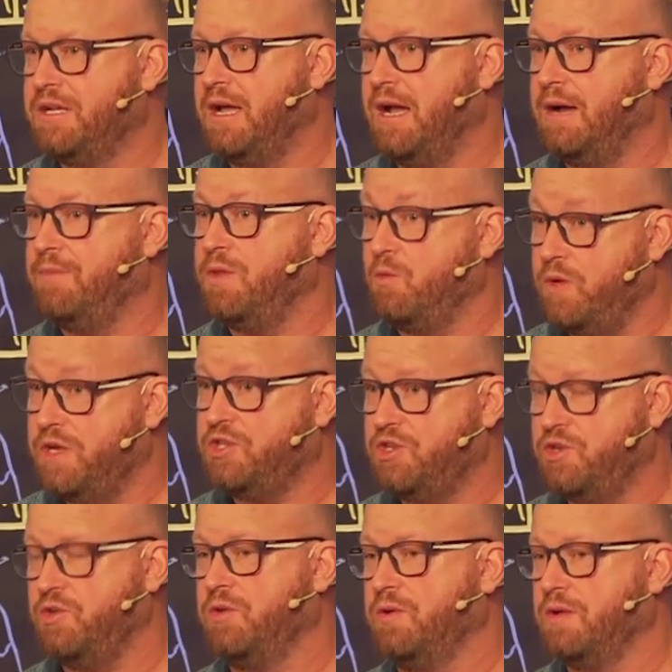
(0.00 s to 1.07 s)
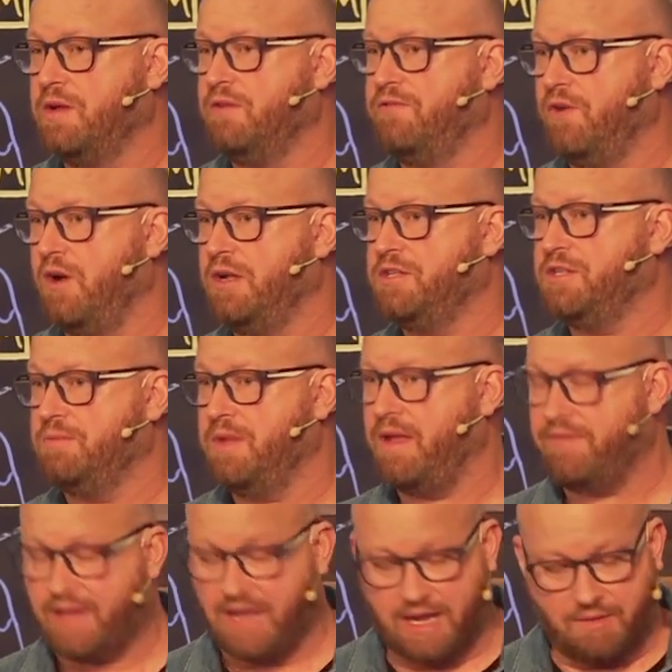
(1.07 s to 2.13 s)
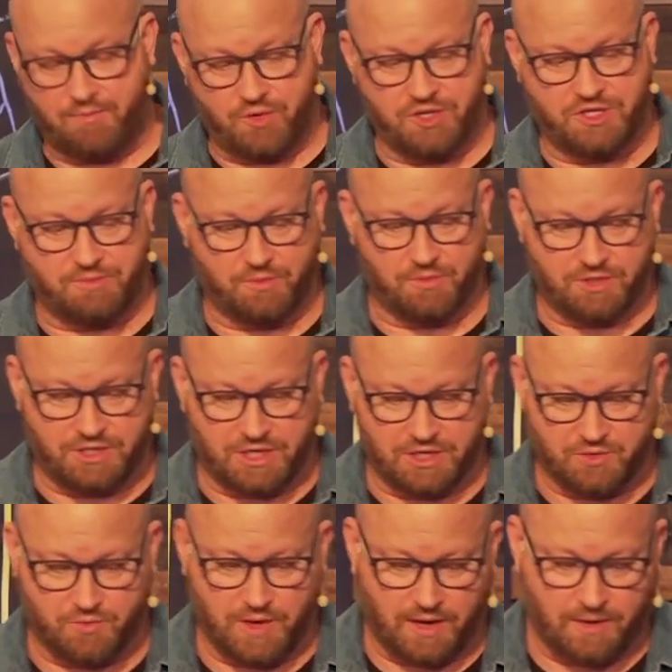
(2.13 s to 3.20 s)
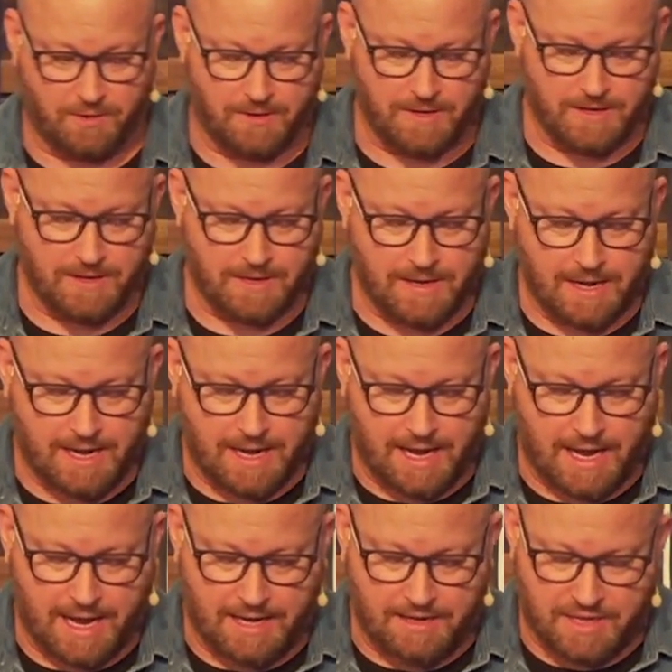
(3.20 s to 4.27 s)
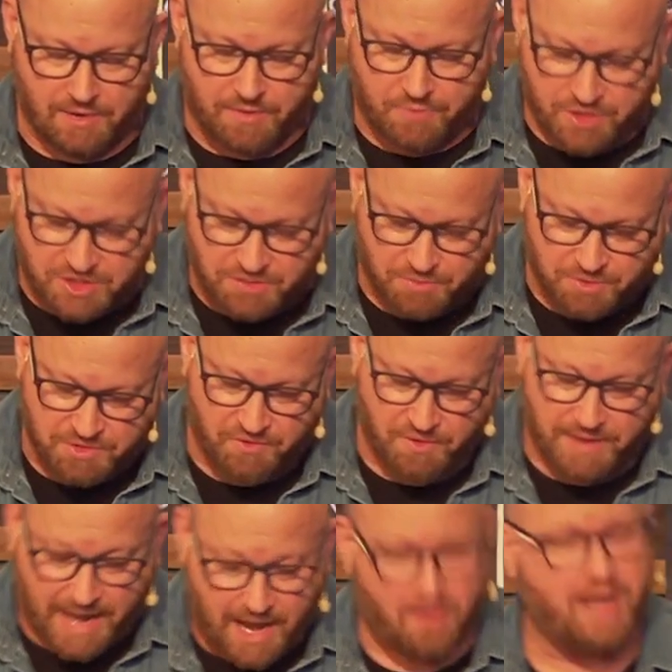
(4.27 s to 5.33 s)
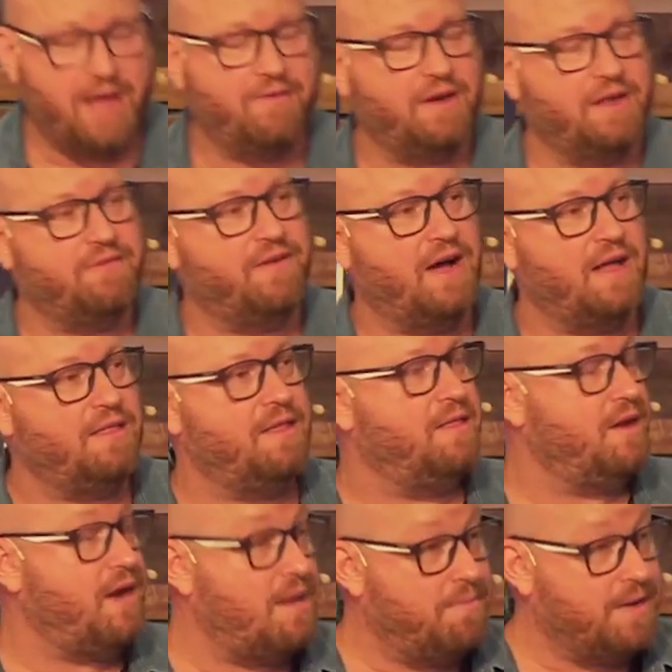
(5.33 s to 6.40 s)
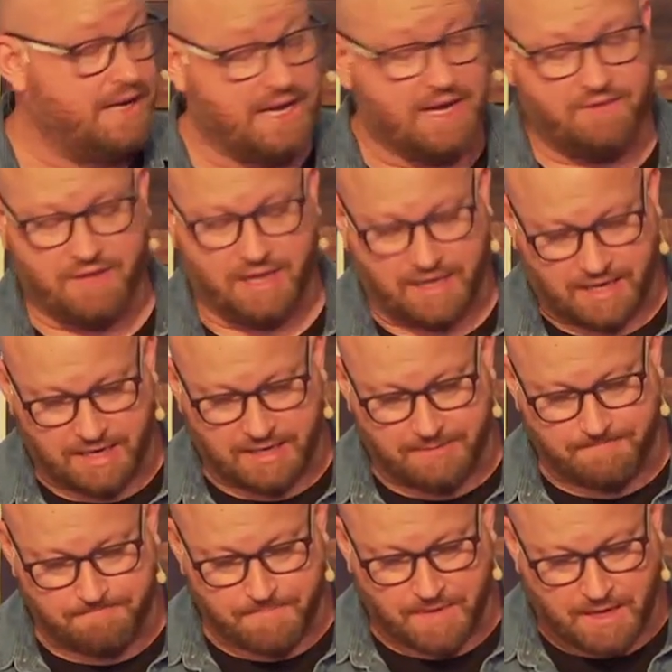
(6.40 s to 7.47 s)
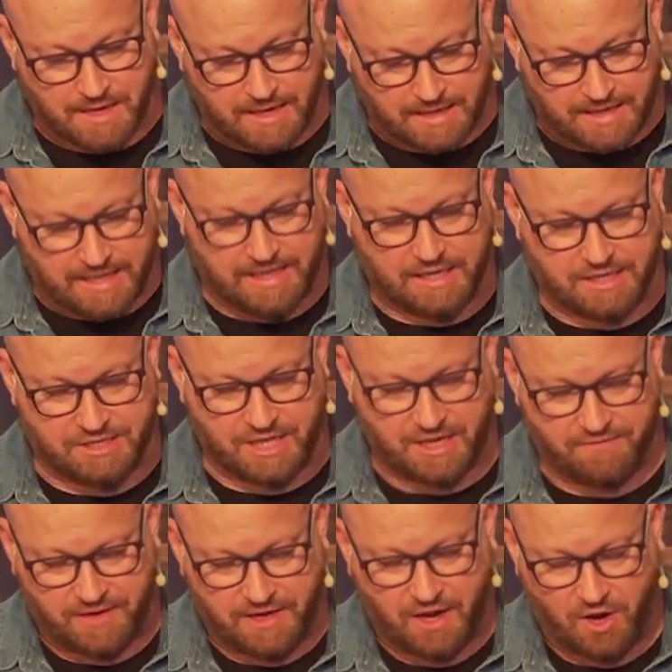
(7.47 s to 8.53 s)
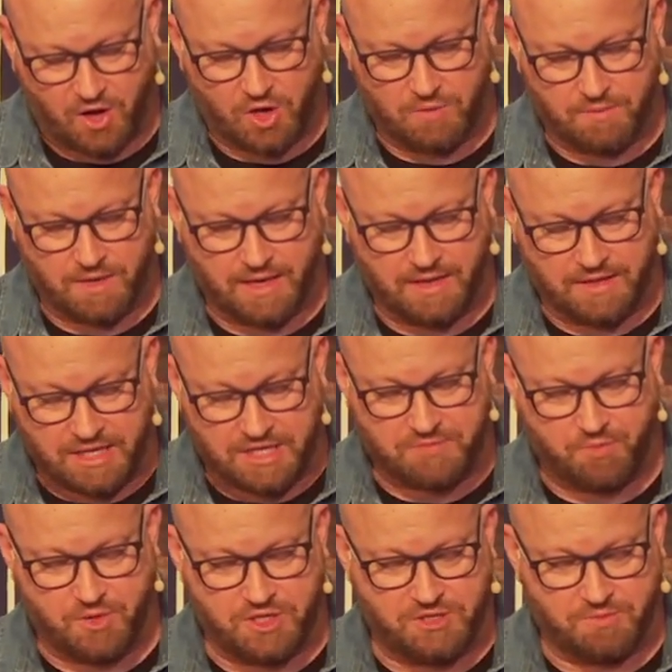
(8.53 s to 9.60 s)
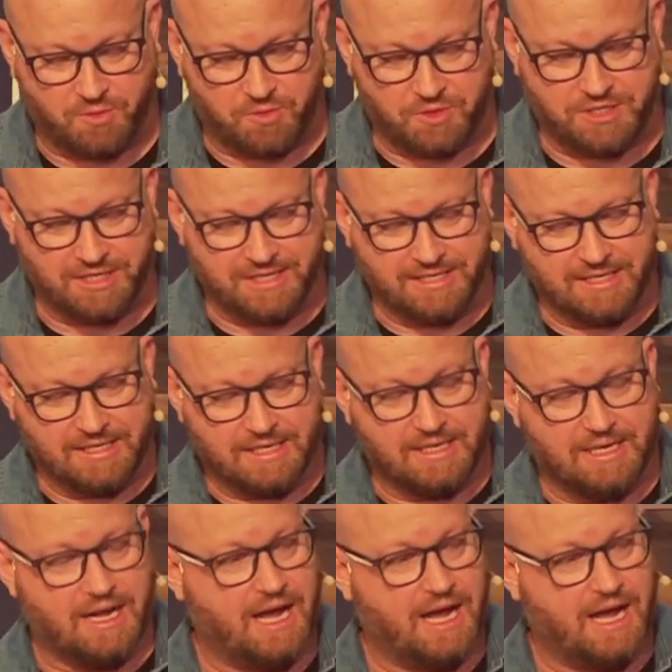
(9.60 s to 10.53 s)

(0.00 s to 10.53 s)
that we too can find some navigating principles as well. And there are principles from our Heavenly Father that I believe that can lead us safely home. And these principles are